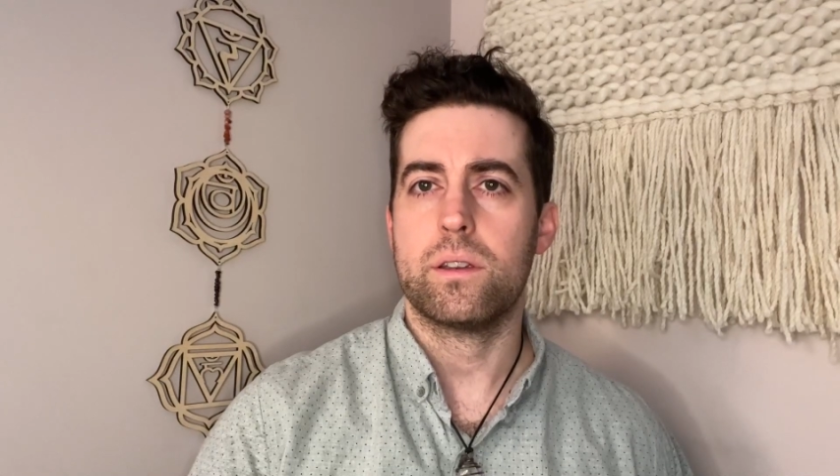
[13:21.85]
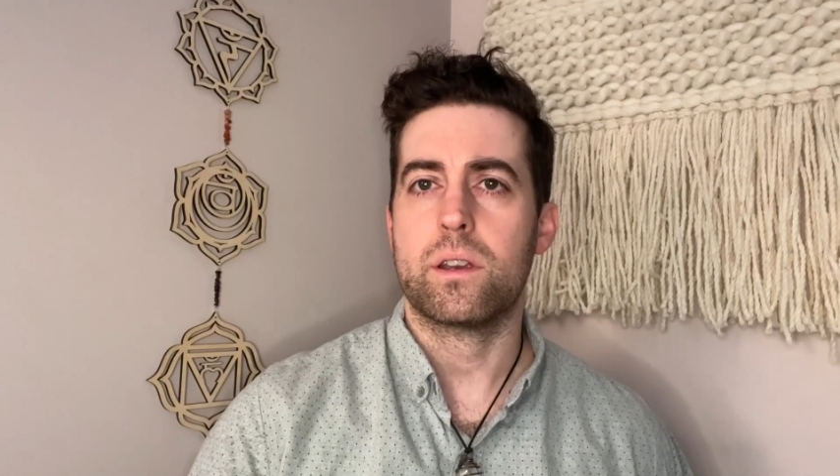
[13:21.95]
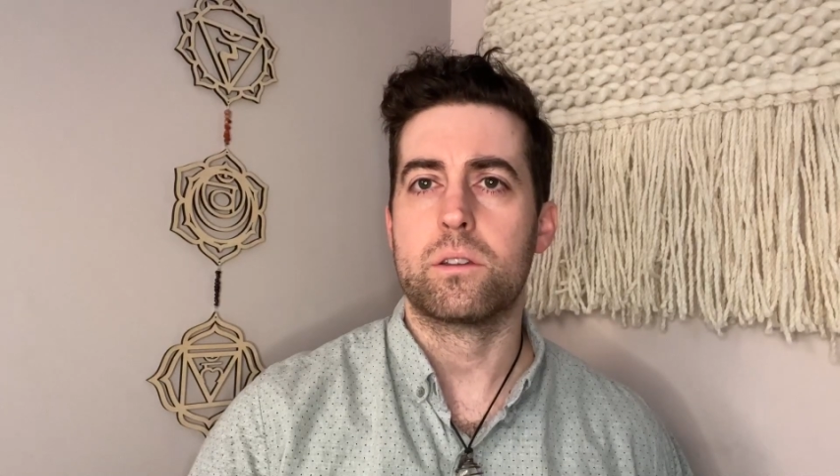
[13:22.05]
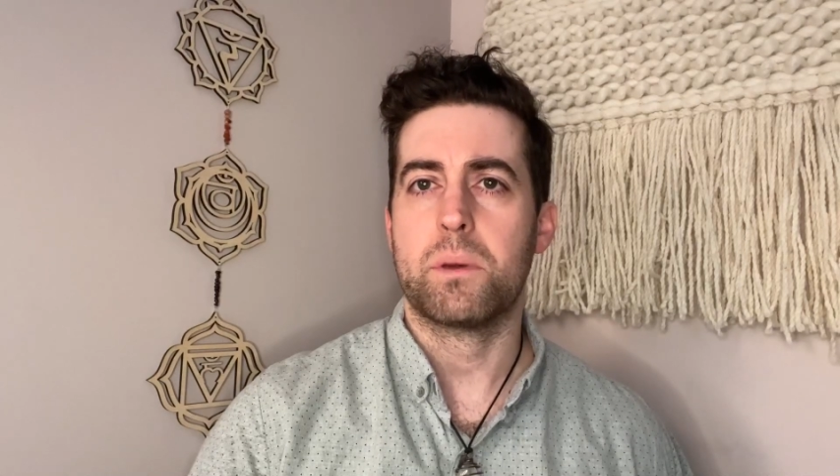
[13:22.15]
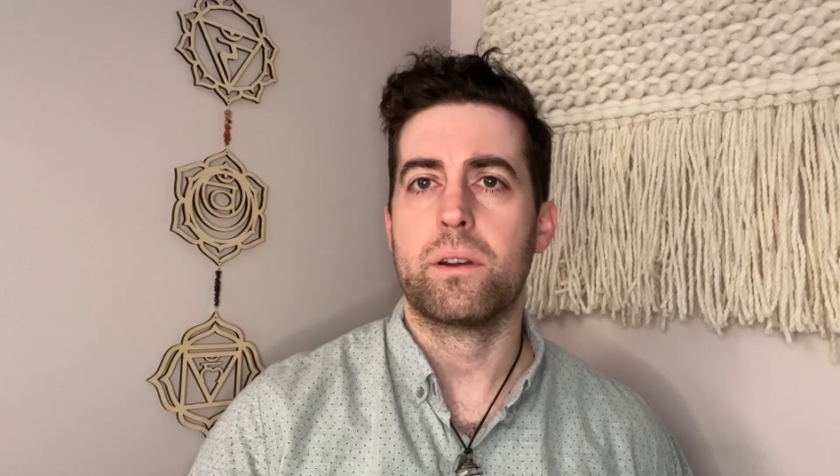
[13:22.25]

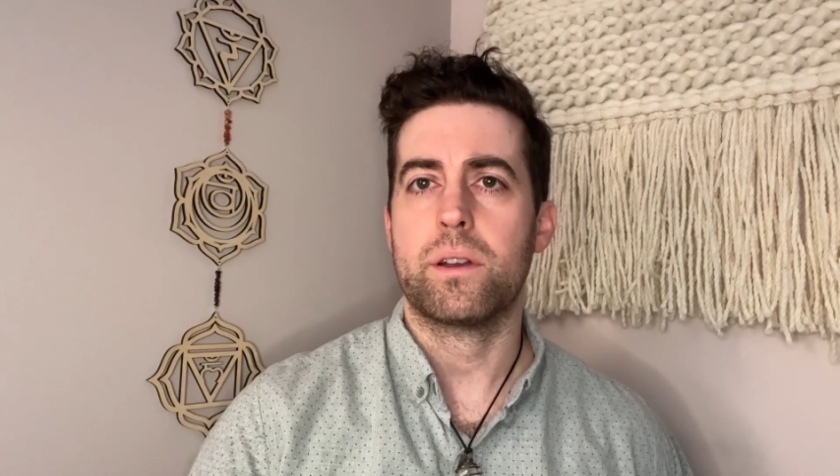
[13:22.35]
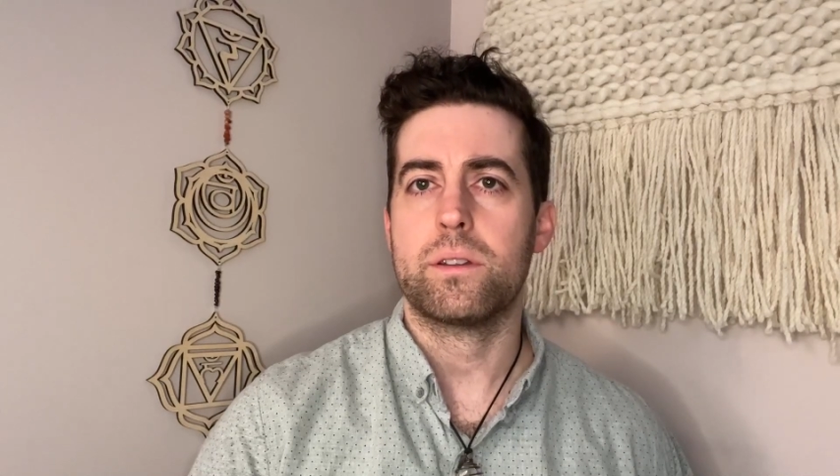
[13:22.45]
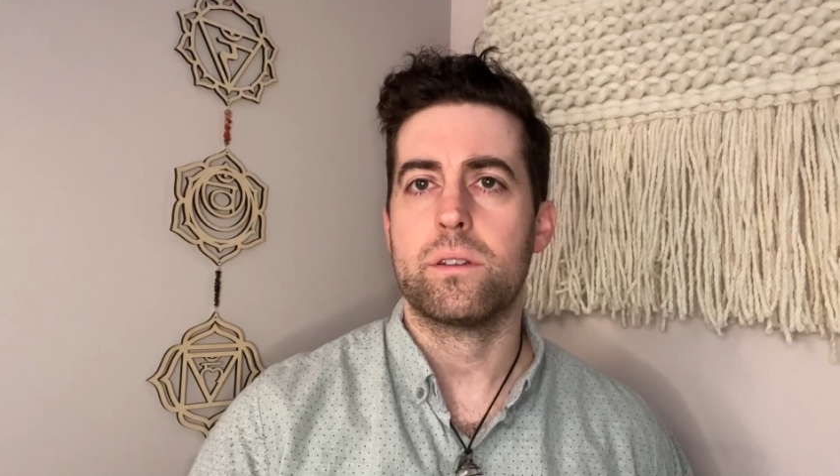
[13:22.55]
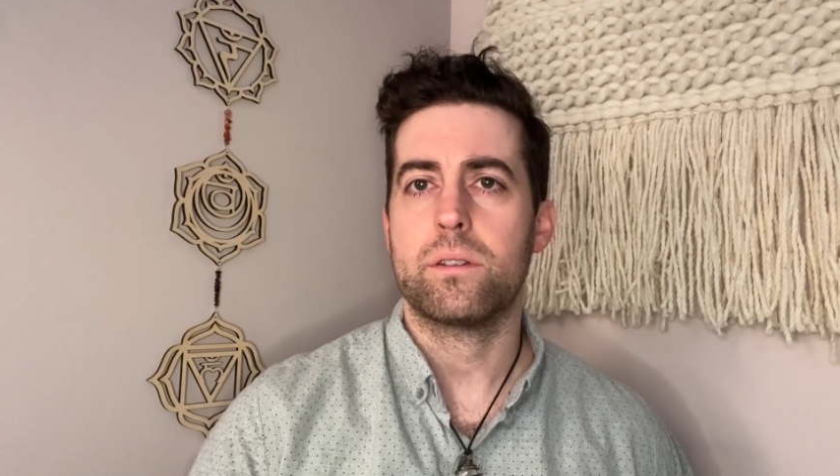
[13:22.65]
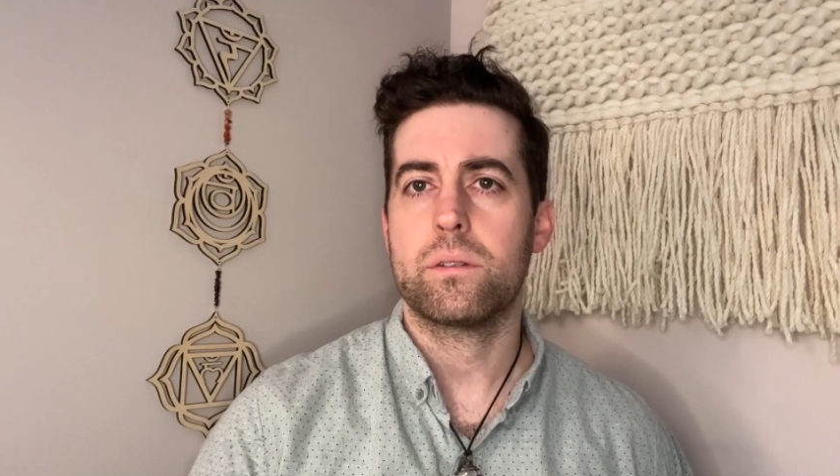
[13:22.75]

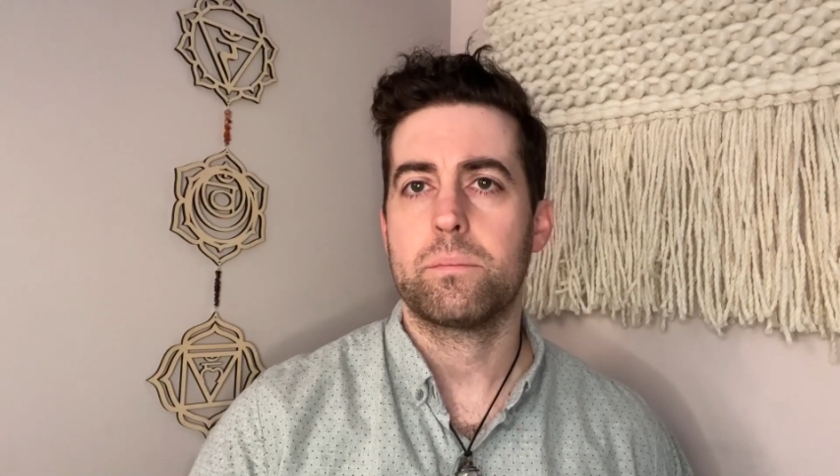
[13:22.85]
experiences.